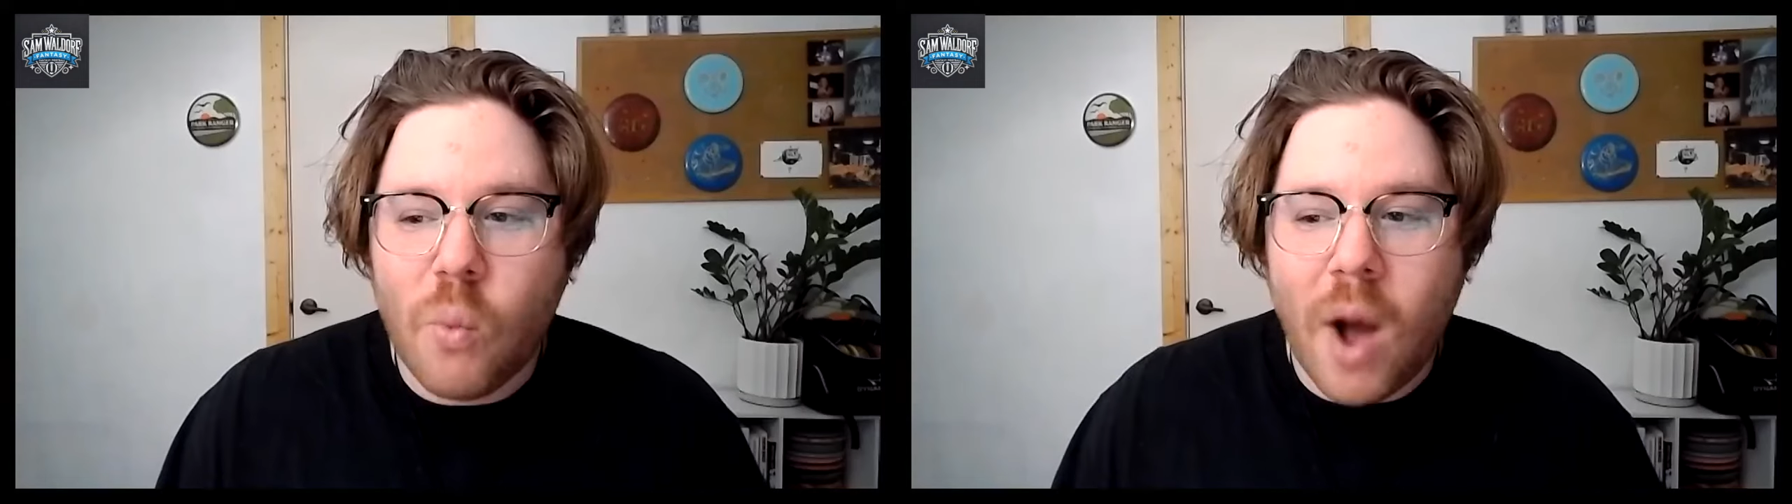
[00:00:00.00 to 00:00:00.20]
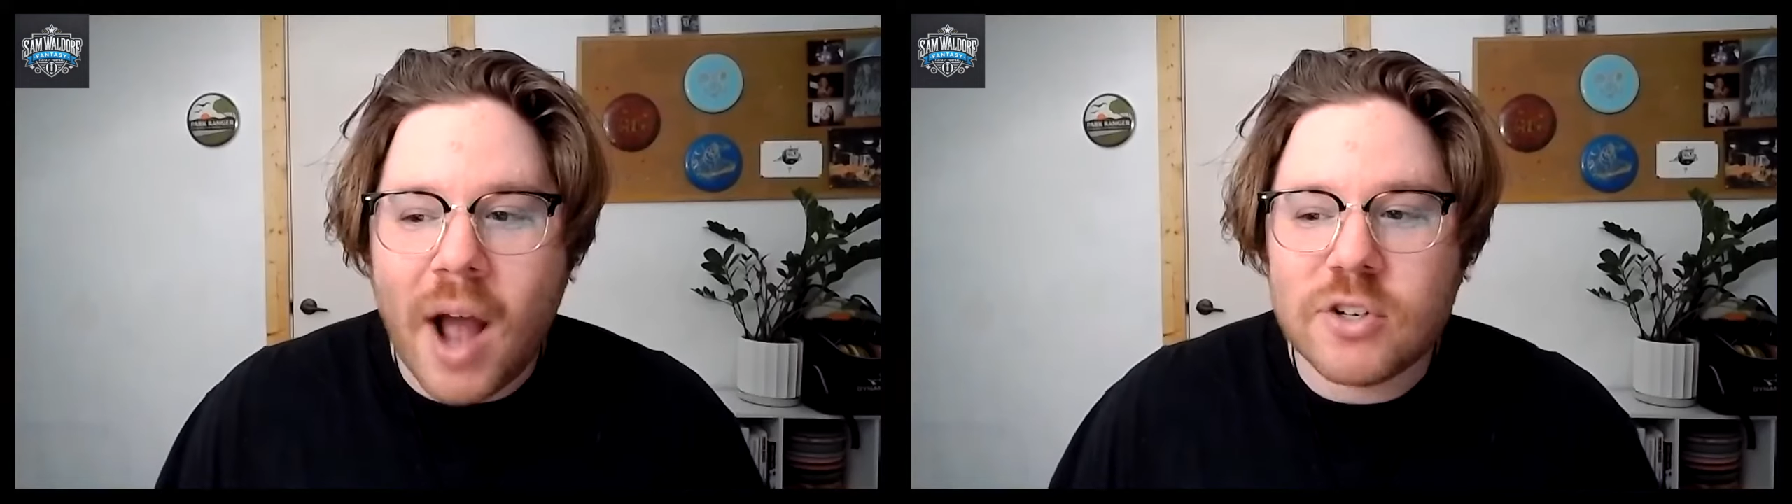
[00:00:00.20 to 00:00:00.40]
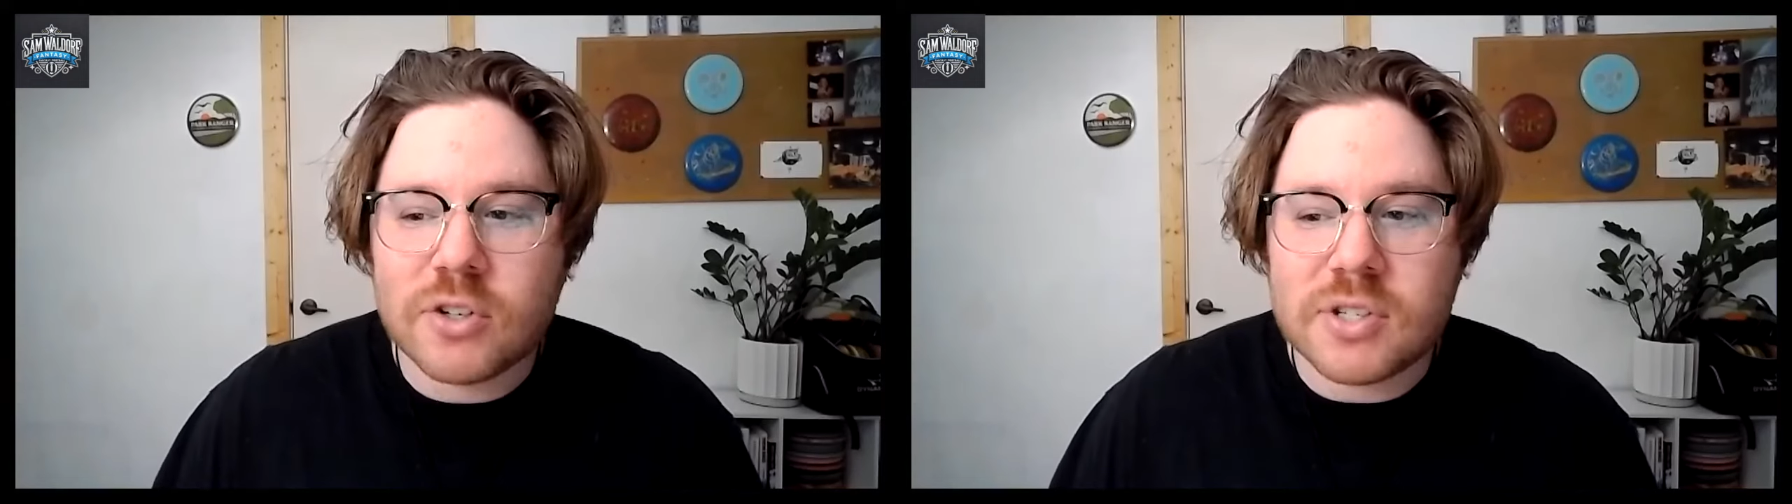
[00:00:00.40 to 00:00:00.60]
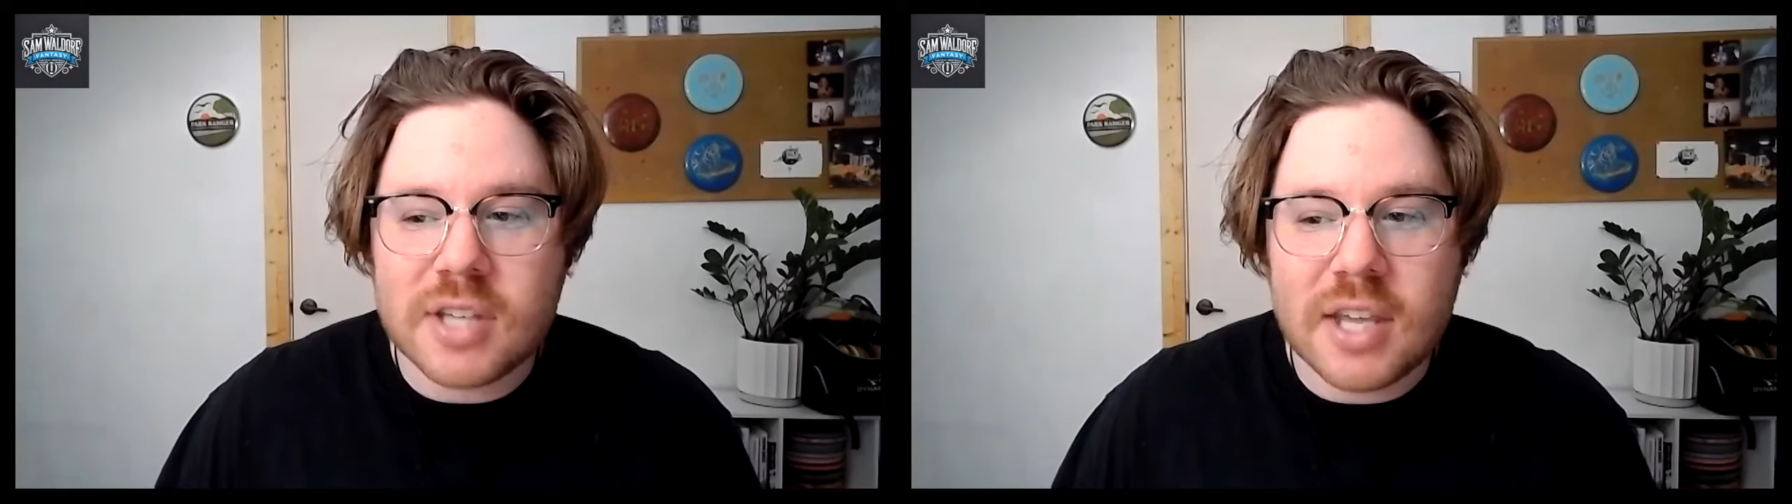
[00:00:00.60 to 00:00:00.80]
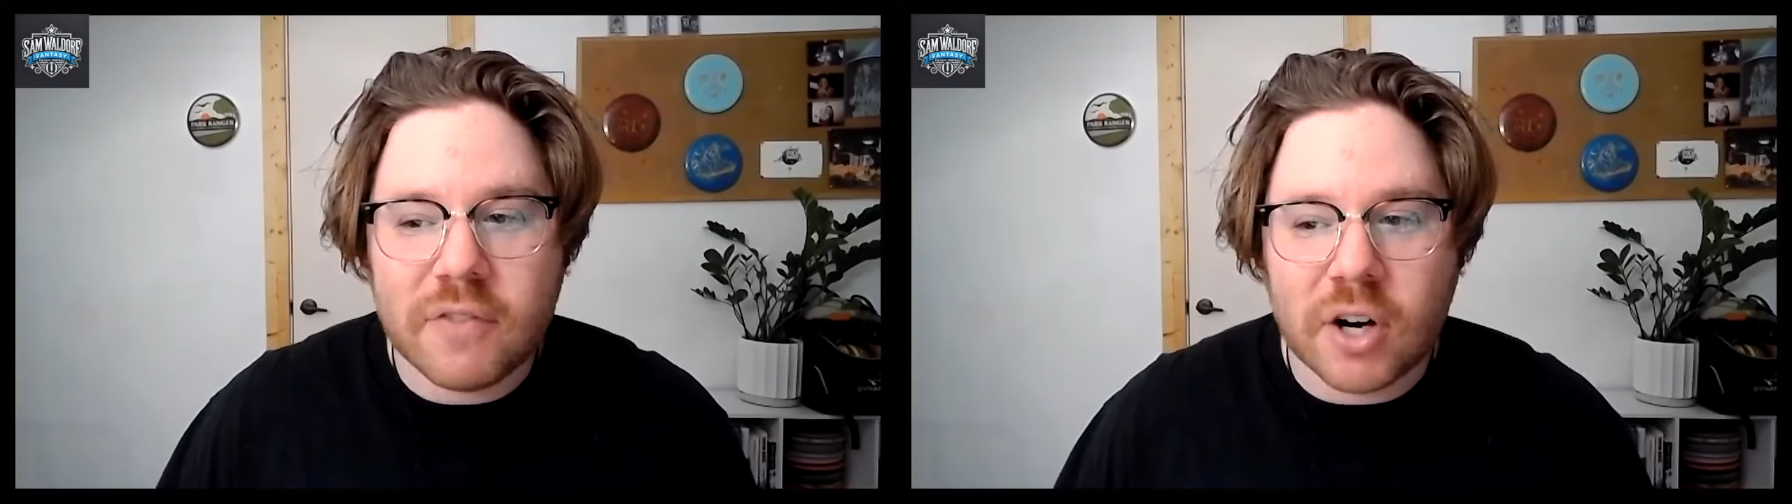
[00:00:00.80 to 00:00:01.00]
wide
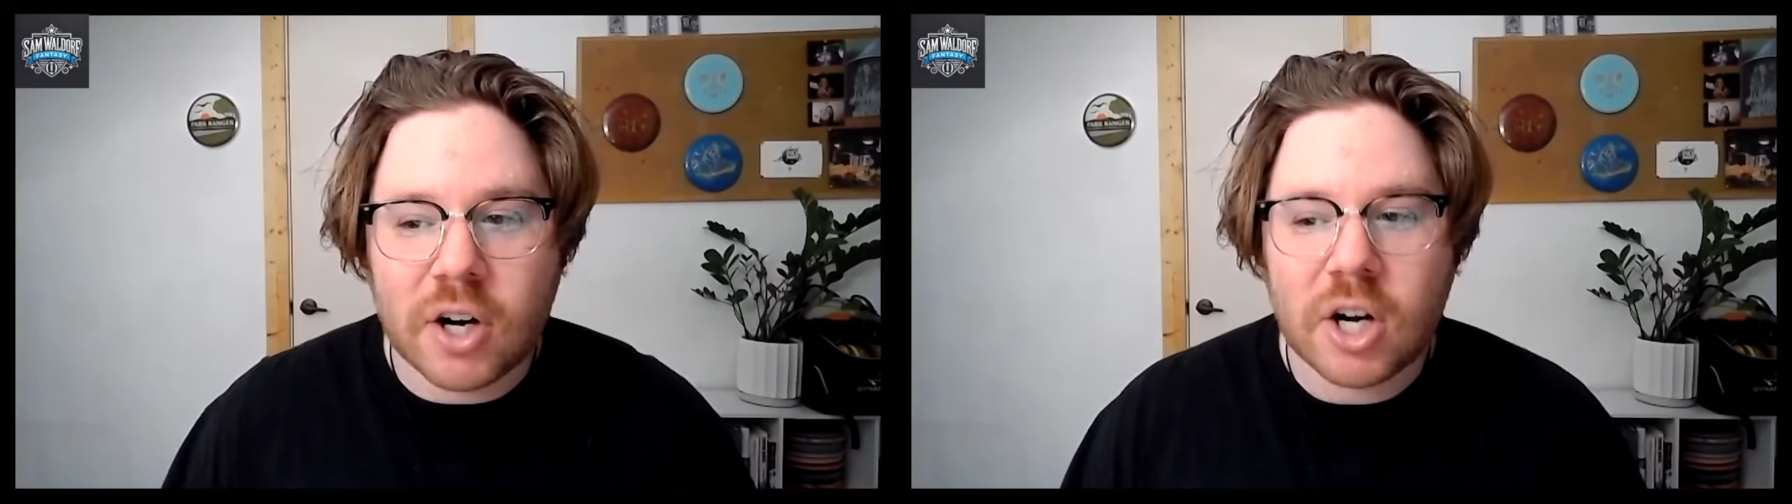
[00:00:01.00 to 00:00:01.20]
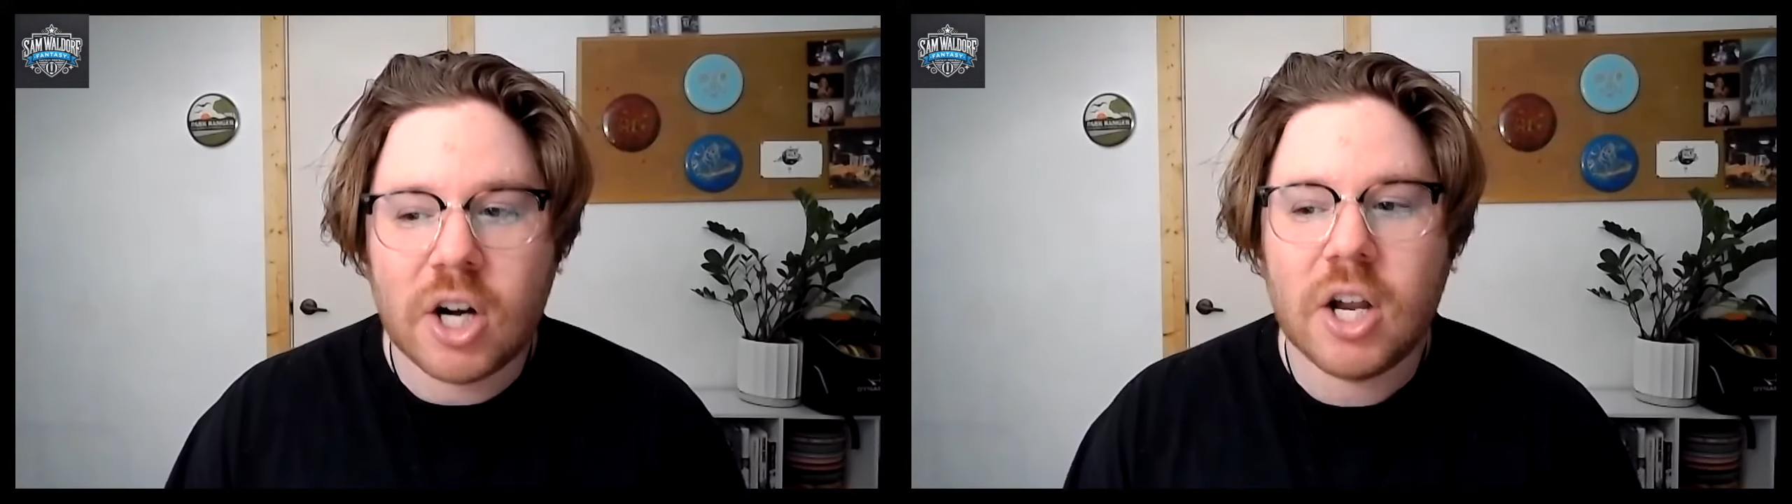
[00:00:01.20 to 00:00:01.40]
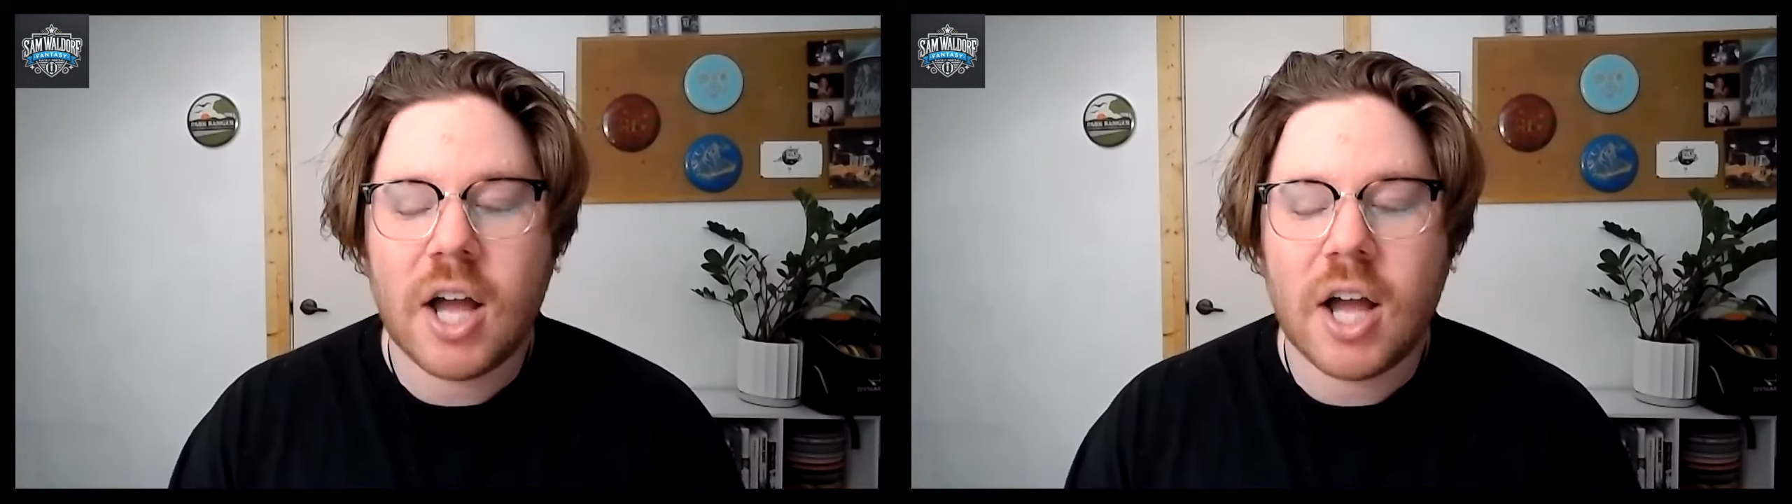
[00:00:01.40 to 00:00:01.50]
receiver